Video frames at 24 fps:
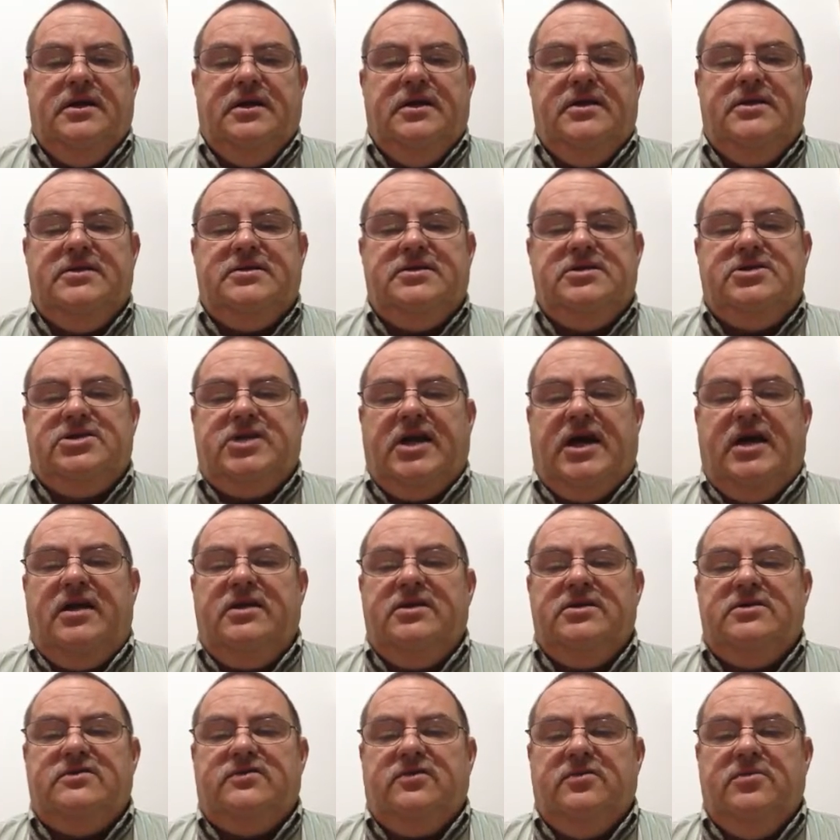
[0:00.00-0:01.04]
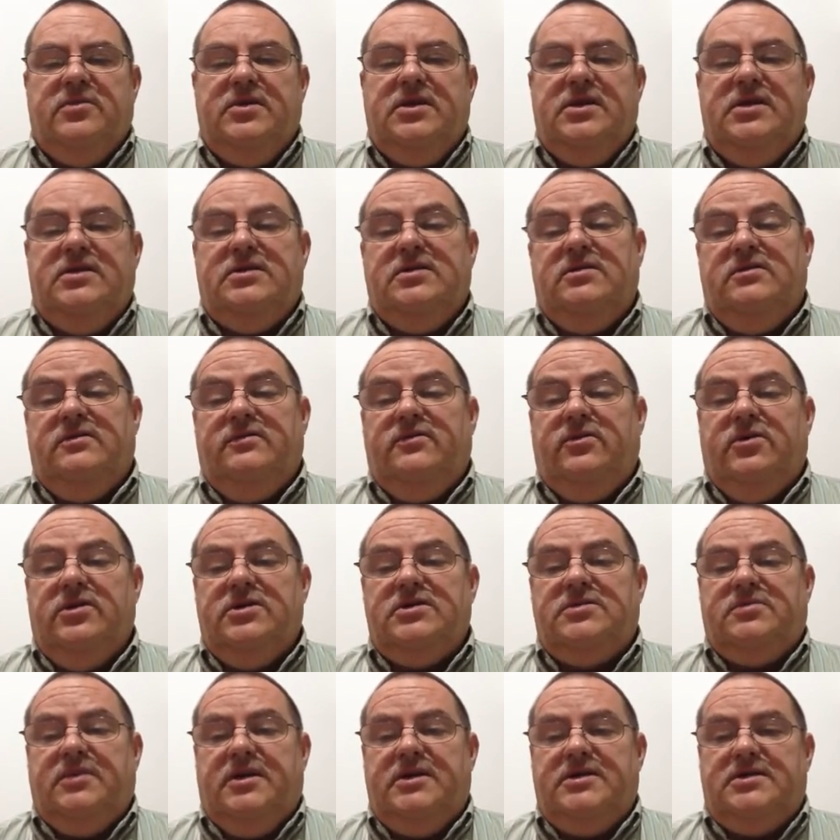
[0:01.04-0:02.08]
It is a challenge for me to
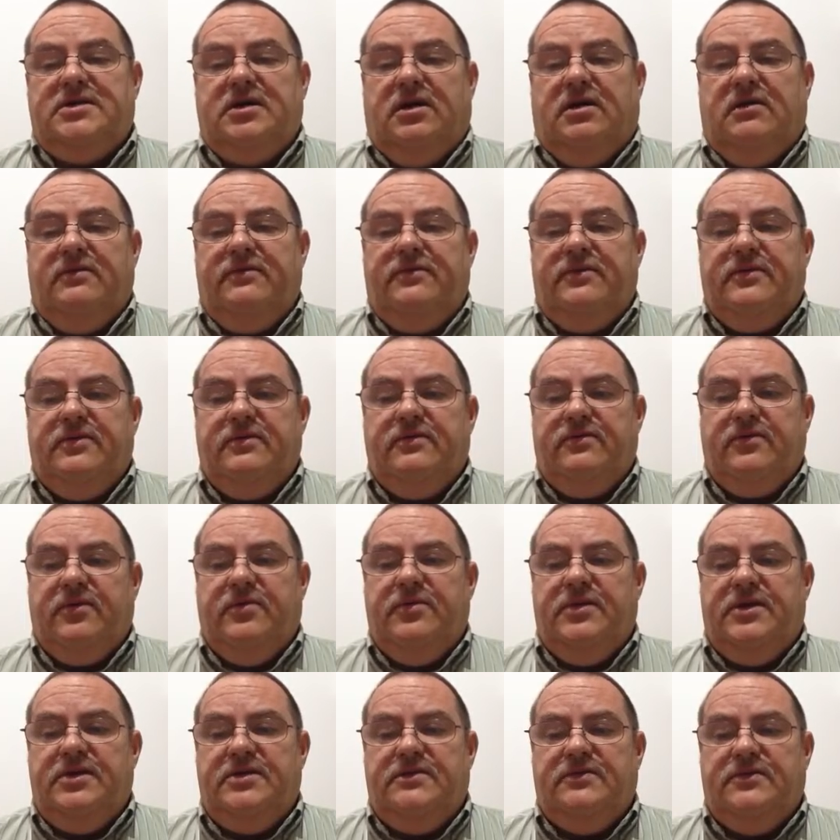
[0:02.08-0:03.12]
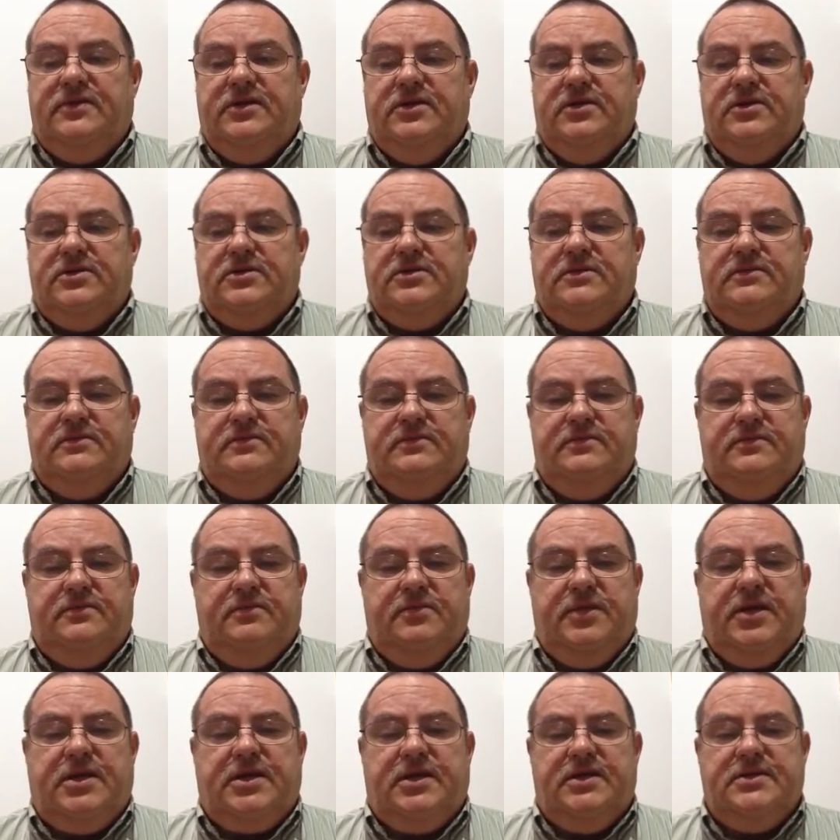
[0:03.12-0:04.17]
divorce myself from these views
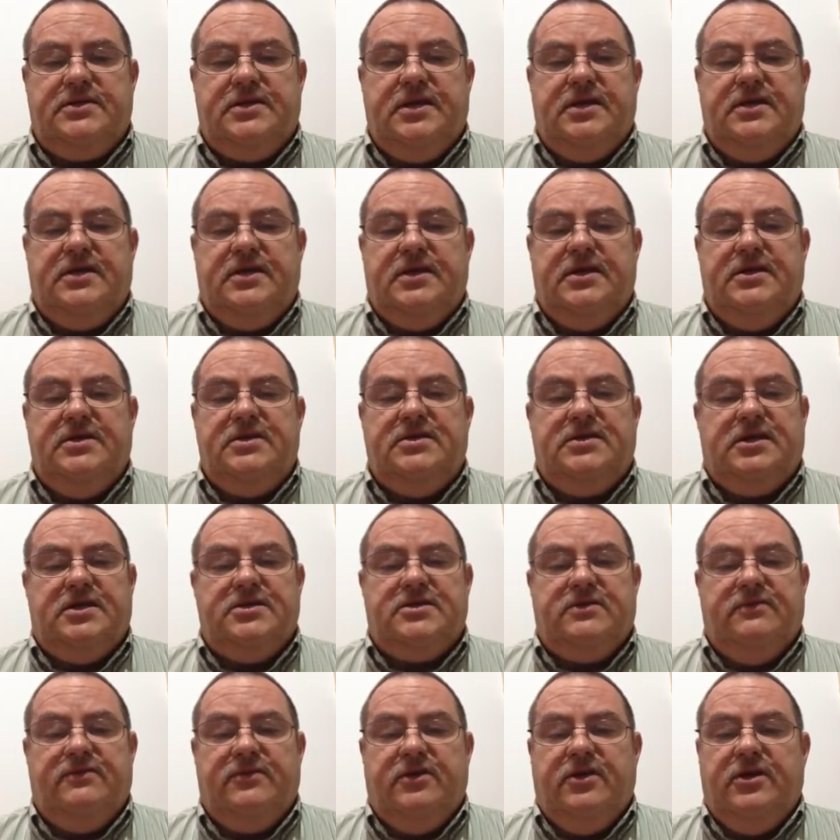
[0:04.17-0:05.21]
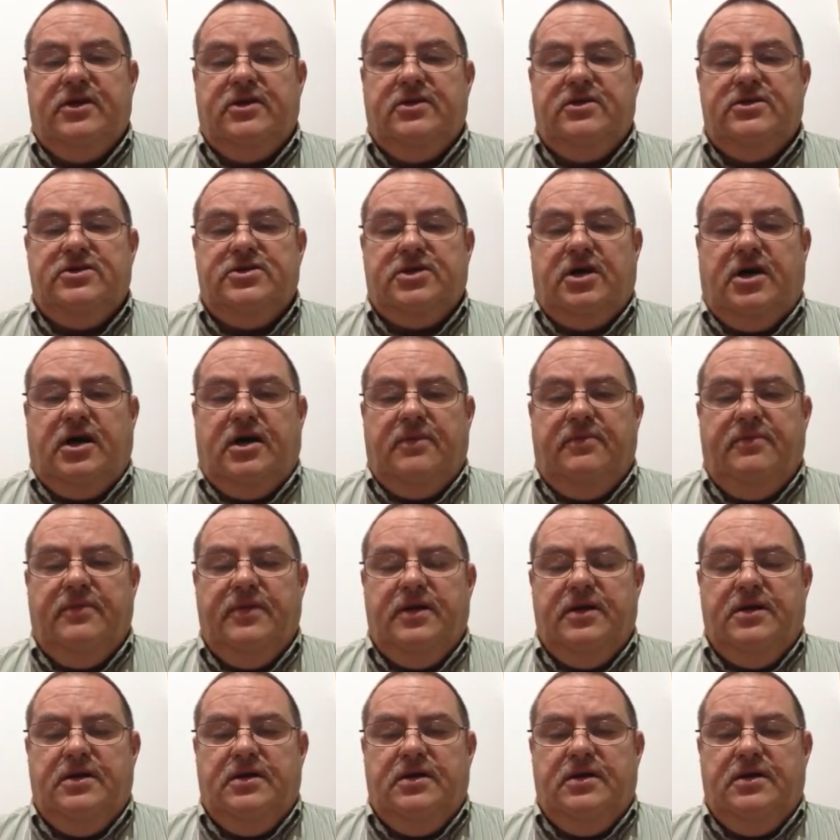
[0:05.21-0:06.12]
because they did such a very good job.